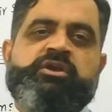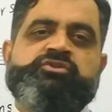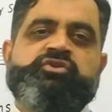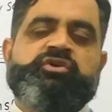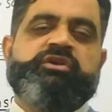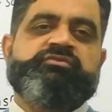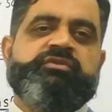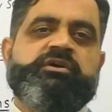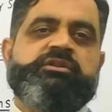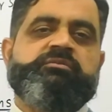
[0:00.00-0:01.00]
so if
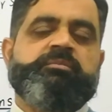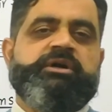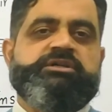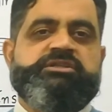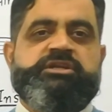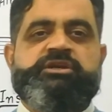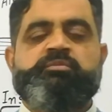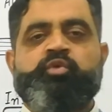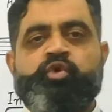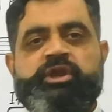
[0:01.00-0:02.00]
uh, birds need
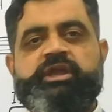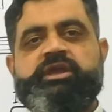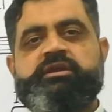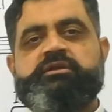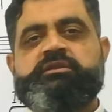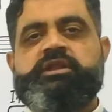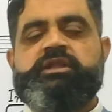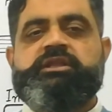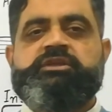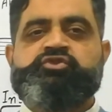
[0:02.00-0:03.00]
more air
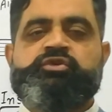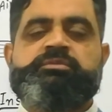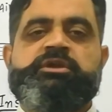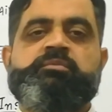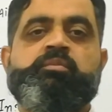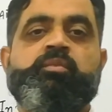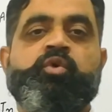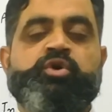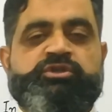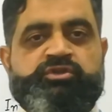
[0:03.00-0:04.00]
then there should be
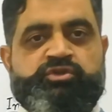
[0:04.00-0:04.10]
more